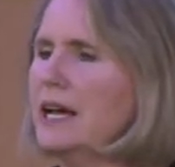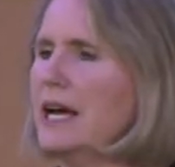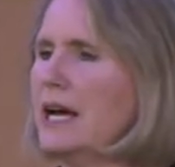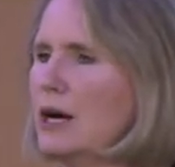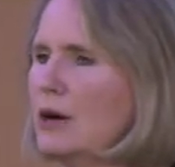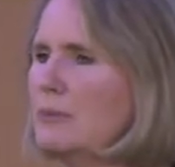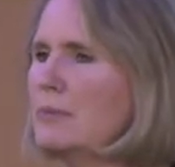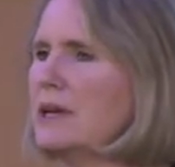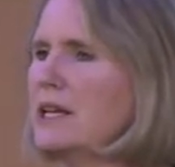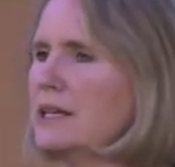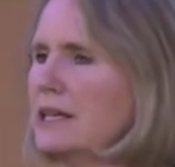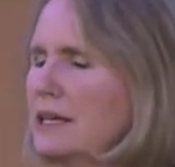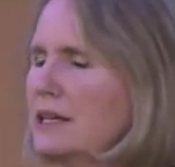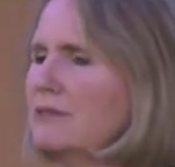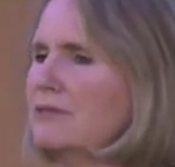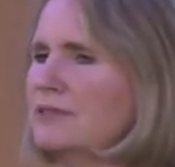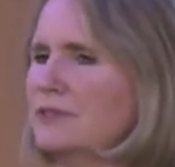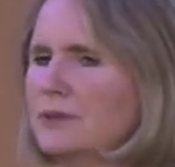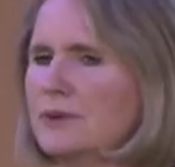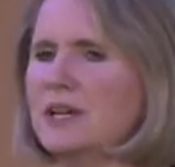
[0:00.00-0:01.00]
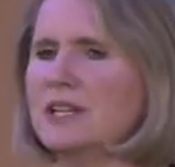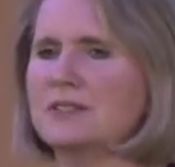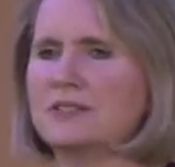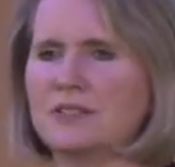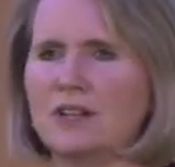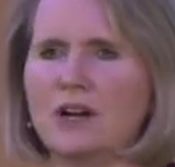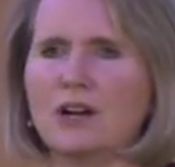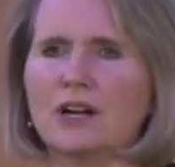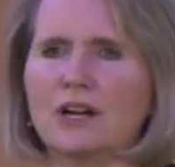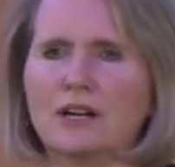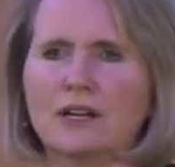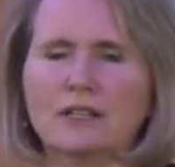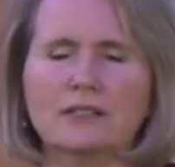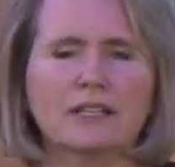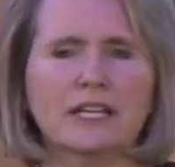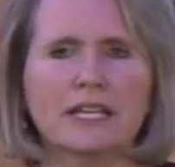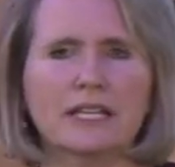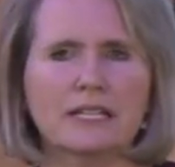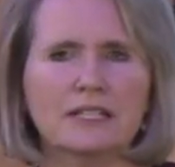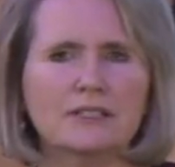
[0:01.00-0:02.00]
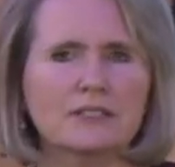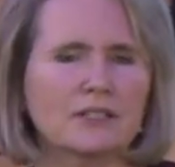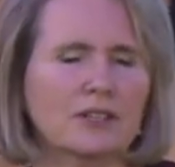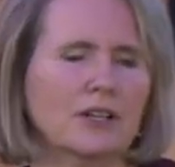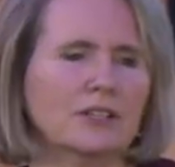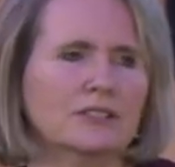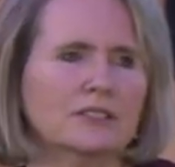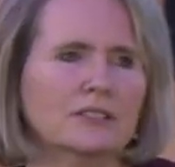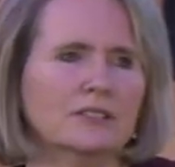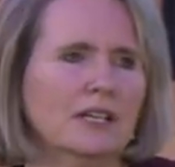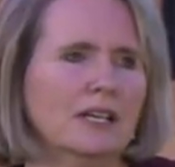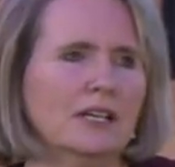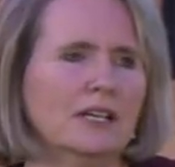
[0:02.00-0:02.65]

helping influence our kids, our